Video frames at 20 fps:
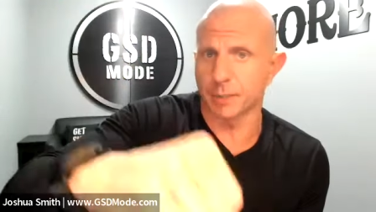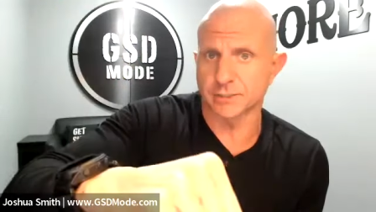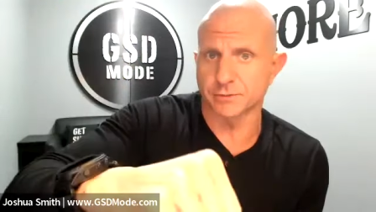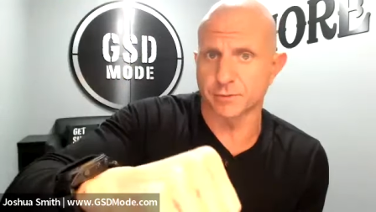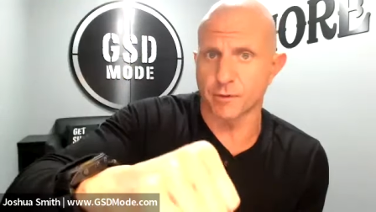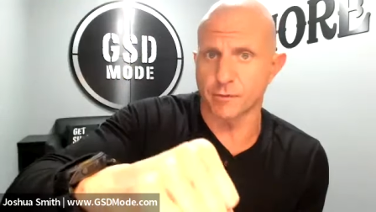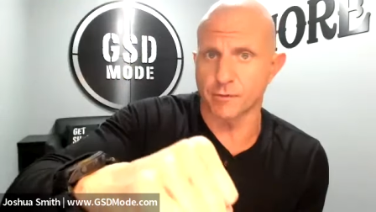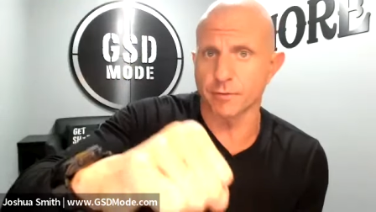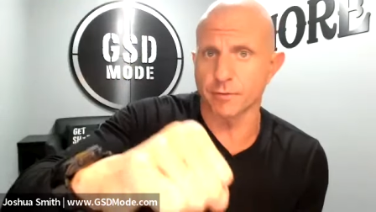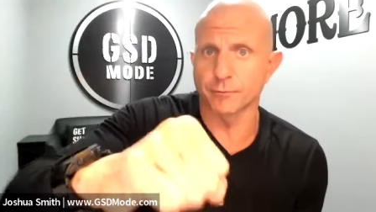in my
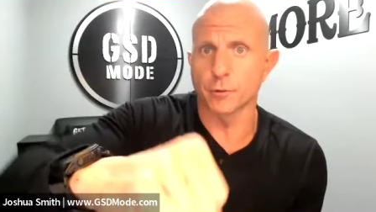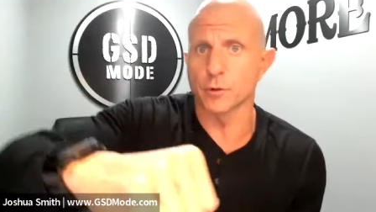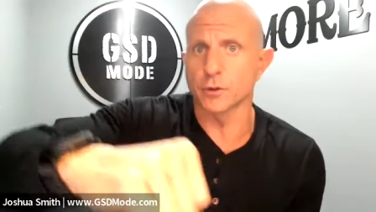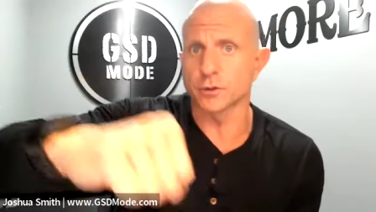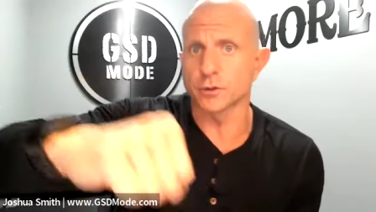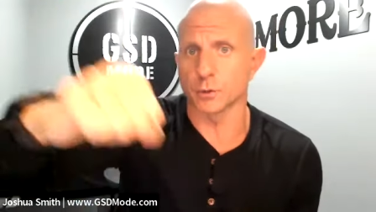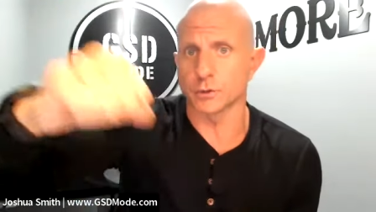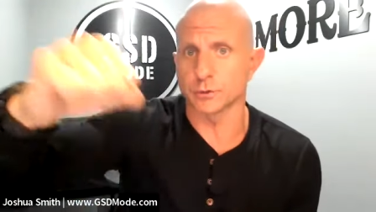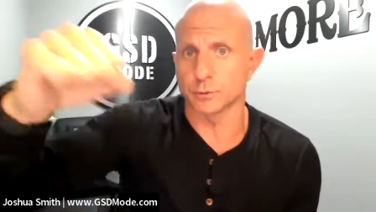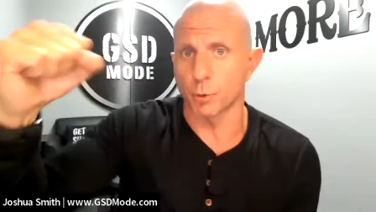sphere of
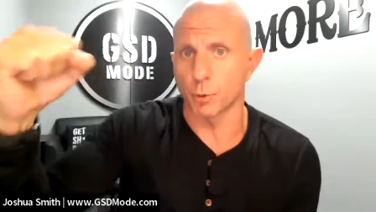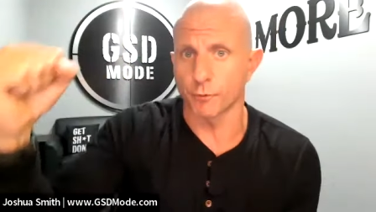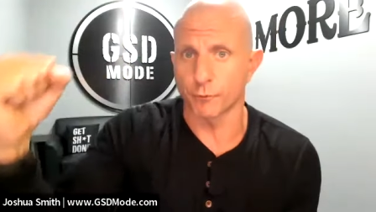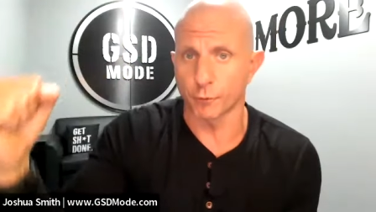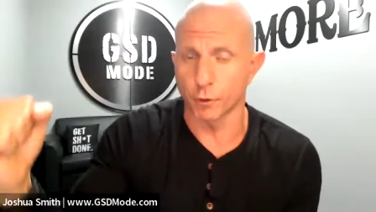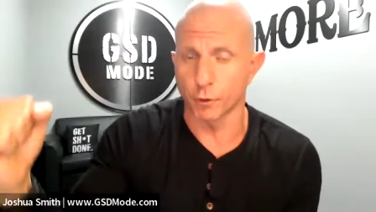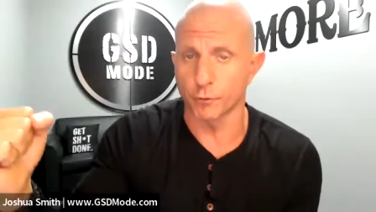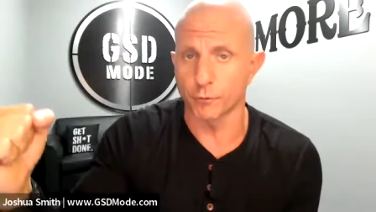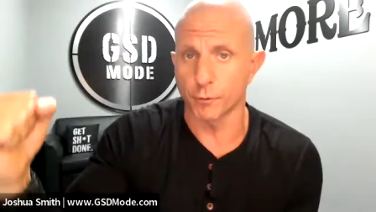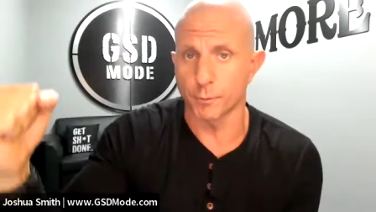influence? Was a
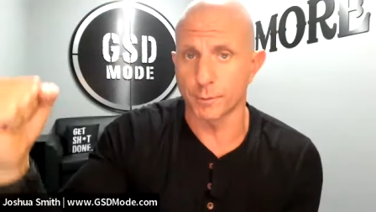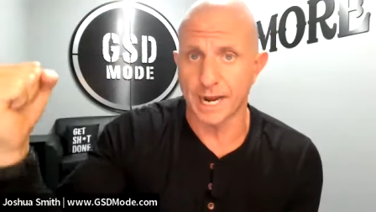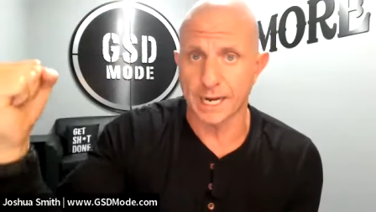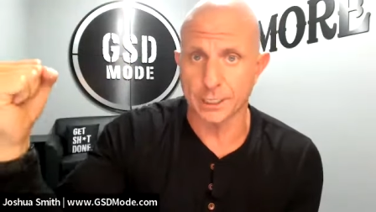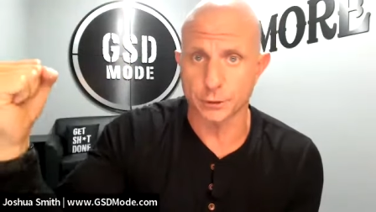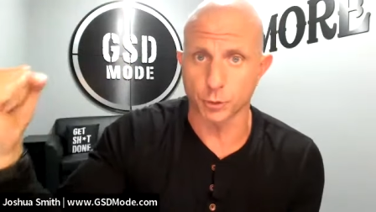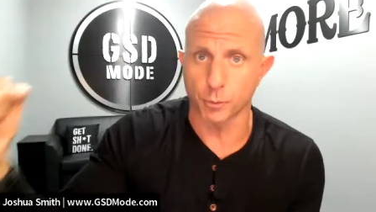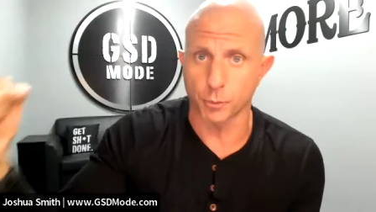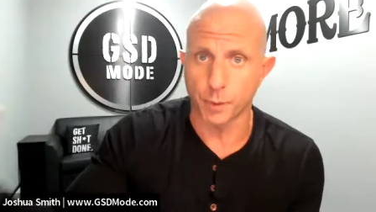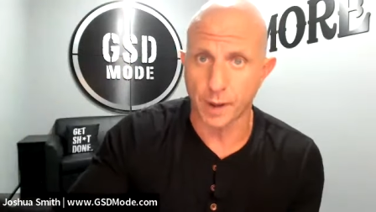referral from an
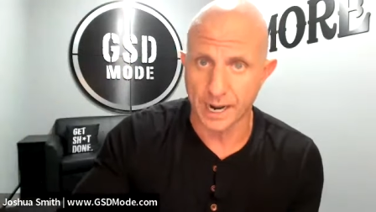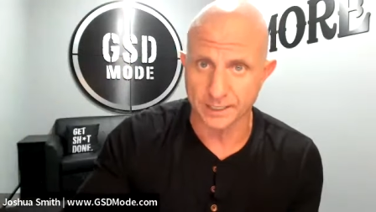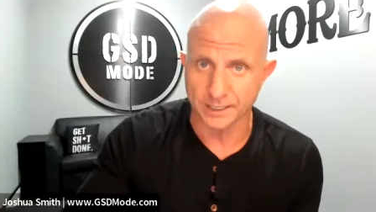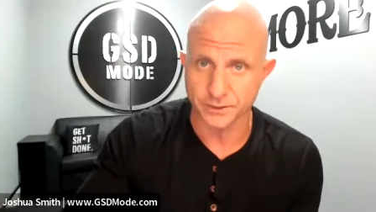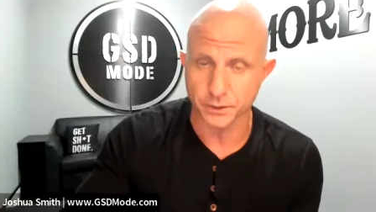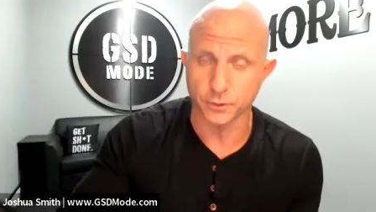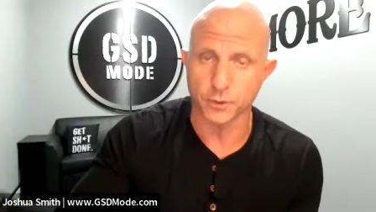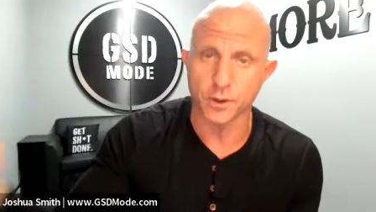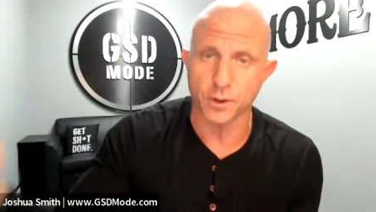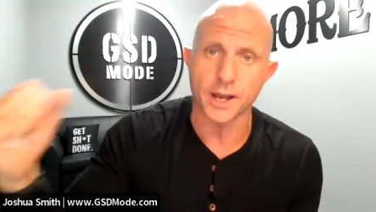actual
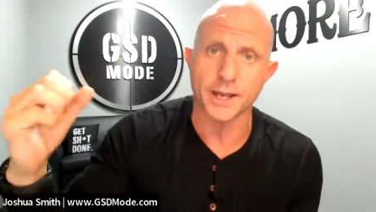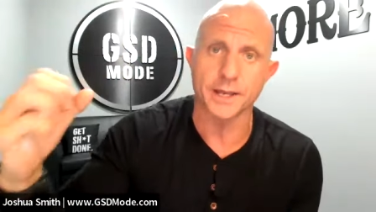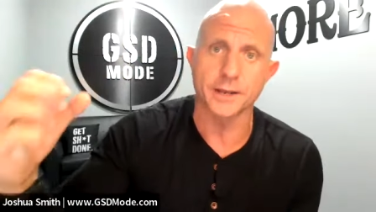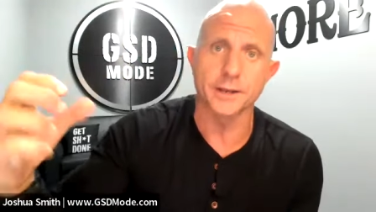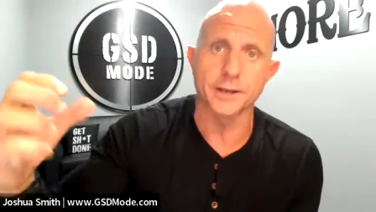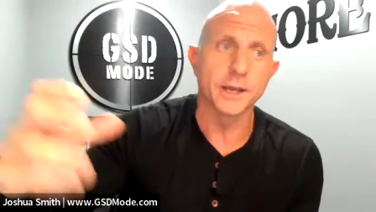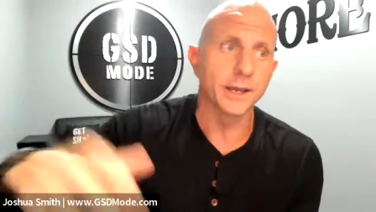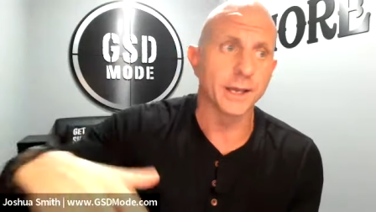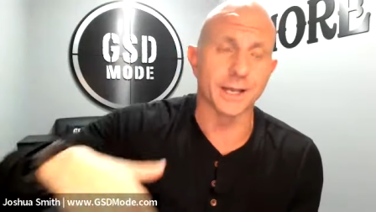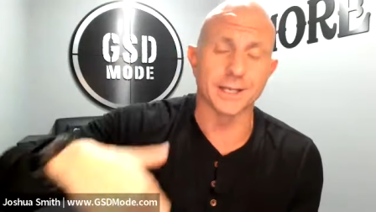past client?